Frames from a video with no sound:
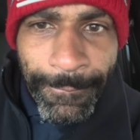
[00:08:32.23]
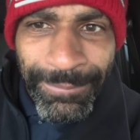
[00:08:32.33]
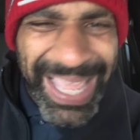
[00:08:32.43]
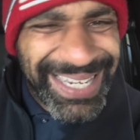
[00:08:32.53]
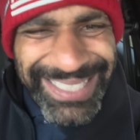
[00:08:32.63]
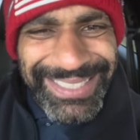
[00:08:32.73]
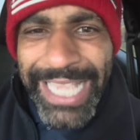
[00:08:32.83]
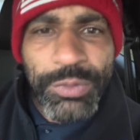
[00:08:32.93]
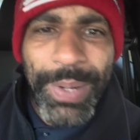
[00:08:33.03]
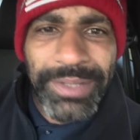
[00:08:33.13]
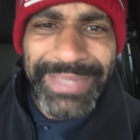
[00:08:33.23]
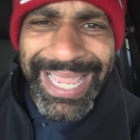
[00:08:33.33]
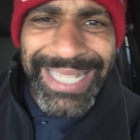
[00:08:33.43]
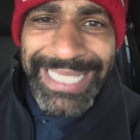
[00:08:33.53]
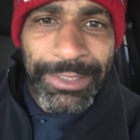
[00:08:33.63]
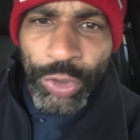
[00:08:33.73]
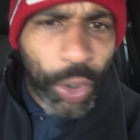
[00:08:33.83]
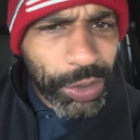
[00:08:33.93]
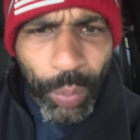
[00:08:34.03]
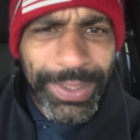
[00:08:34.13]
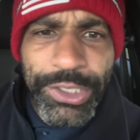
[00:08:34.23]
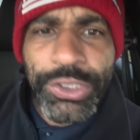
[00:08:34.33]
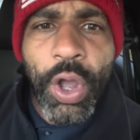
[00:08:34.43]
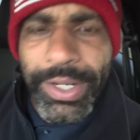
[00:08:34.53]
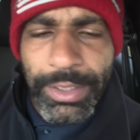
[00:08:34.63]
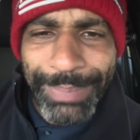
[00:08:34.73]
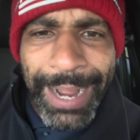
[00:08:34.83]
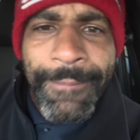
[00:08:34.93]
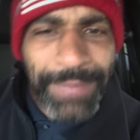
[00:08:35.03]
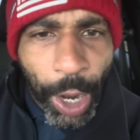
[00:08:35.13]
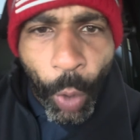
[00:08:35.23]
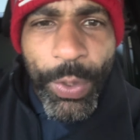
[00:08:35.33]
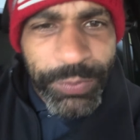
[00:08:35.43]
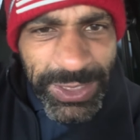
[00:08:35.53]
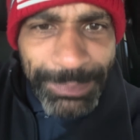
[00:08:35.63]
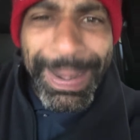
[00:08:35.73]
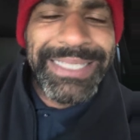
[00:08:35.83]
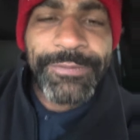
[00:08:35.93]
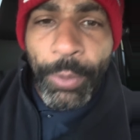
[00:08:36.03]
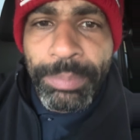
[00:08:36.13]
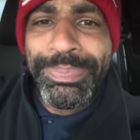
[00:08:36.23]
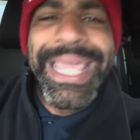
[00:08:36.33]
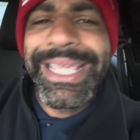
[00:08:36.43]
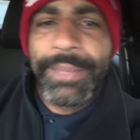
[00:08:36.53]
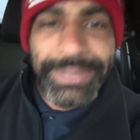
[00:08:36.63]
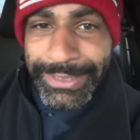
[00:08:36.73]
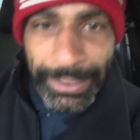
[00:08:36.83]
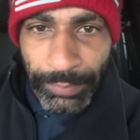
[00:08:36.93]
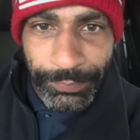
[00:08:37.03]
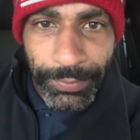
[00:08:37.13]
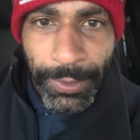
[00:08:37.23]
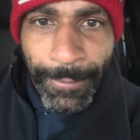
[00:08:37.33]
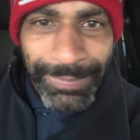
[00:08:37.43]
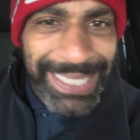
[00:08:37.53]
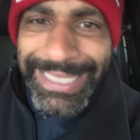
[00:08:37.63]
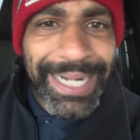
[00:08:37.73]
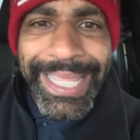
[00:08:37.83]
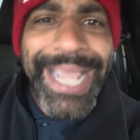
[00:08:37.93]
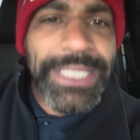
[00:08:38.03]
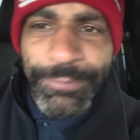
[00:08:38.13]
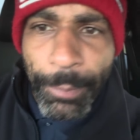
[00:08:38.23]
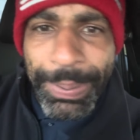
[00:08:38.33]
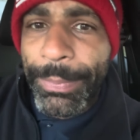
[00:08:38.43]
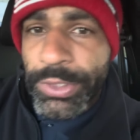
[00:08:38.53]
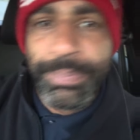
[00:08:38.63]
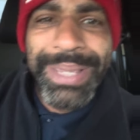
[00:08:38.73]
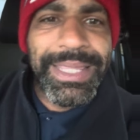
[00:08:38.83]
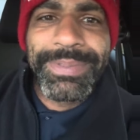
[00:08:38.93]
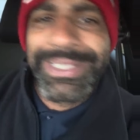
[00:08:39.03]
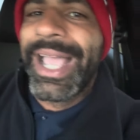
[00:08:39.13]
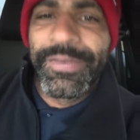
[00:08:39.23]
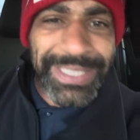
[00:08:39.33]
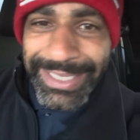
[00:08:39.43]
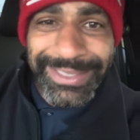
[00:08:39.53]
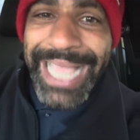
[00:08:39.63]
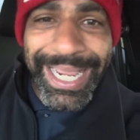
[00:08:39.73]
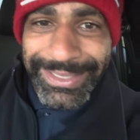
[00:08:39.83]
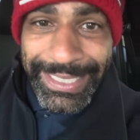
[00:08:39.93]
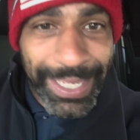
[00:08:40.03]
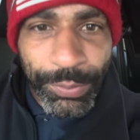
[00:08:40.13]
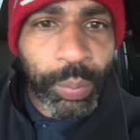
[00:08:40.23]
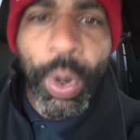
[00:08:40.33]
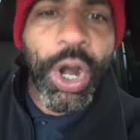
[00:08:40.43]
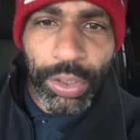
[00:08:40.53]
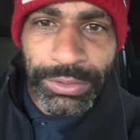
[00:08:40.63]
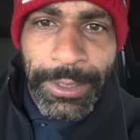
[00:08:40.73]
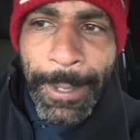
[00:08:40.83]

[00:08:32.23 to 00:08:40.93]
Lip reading: And he says weird things that you don't know what he's talking about. I always respect him for being himself. It's not easy for people to be themselves in society, in the world,